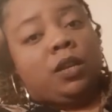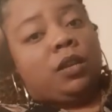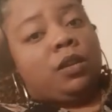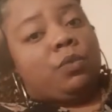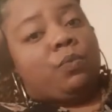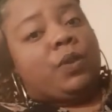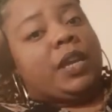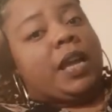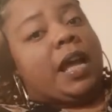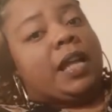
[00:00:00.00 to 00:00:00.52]

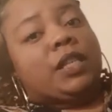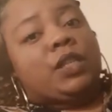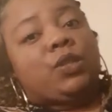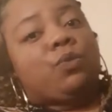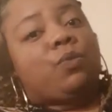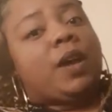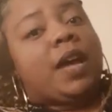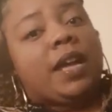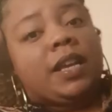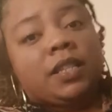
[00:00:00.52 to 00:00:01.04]
we got
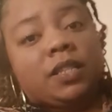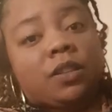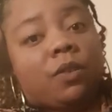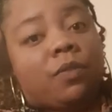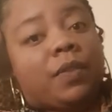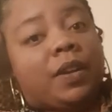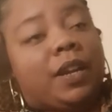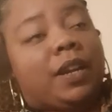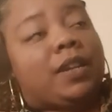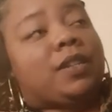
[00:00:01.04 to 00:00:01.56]
2 eggs
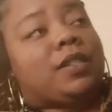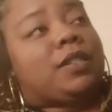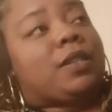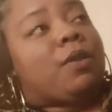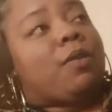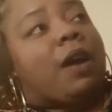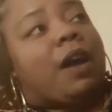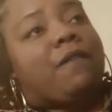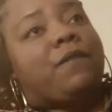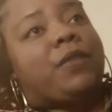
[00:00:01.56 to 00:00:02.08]
over there.
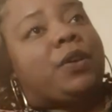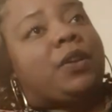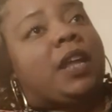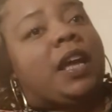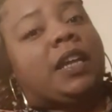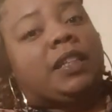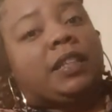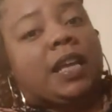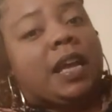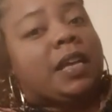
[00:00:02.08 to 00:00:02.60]
So I feel
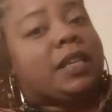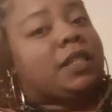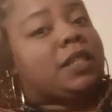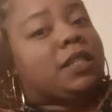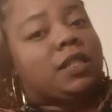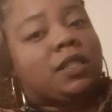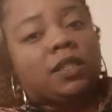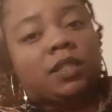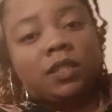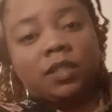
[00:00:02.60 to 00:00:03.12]
like
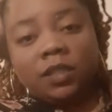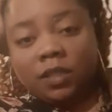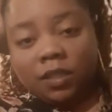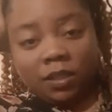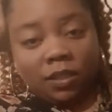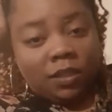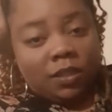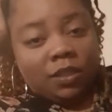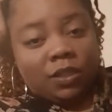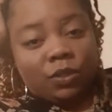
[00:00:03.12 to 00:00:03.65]
that's
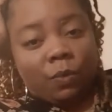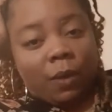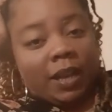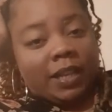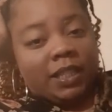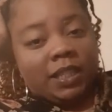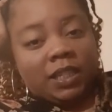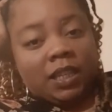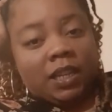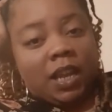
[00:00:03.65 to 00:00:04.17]

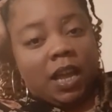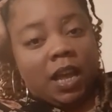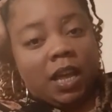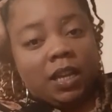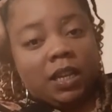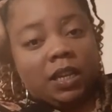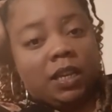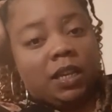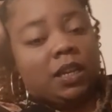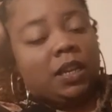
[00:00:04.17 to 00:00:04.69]
twice the
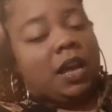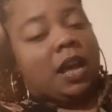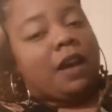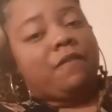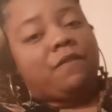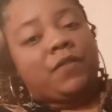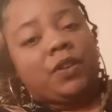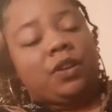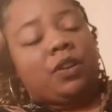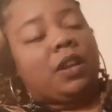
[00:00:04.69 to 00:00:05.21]
luck. I
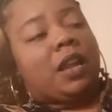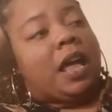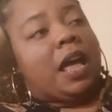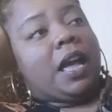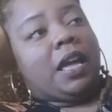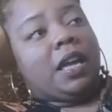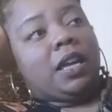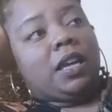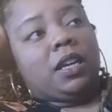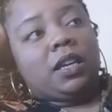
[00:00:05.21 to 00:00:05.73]
feel
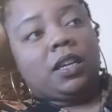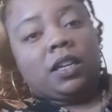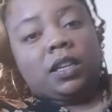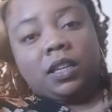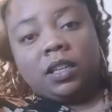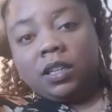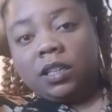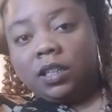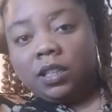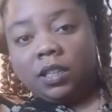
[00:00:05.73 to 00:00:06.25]
like
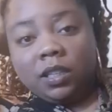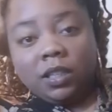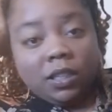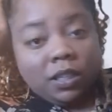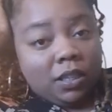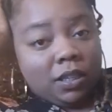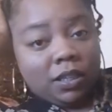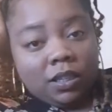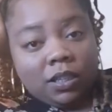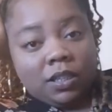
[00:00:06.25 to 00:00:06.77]

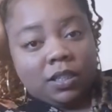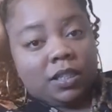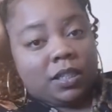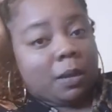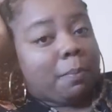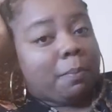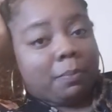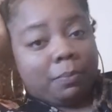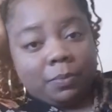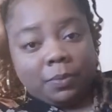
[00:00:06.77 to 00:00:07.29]

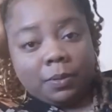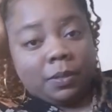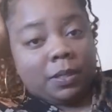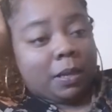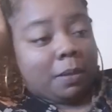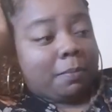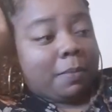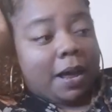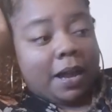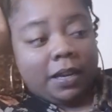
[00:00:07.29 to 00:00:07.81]

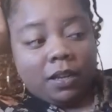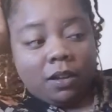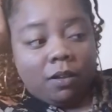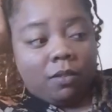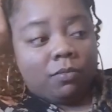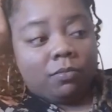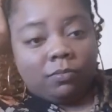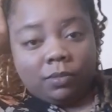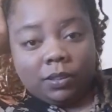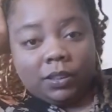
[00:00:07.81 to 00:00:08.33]
somebody
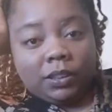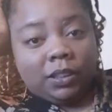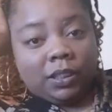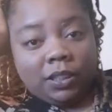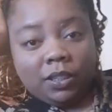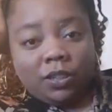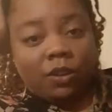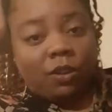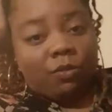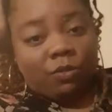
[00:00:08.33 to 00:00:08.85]

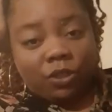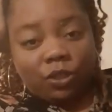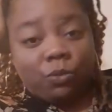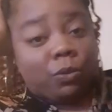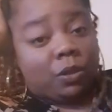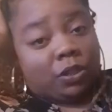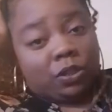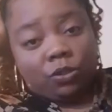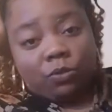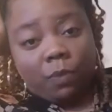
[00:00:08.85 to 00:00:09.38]

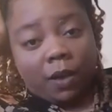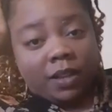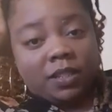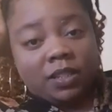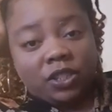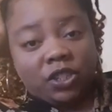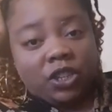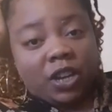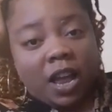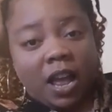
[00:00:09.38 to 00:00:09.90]
it's twice
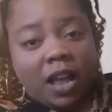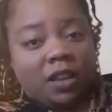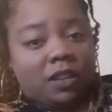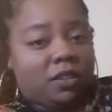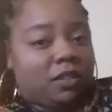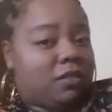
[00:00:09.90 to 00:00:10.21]
a shot,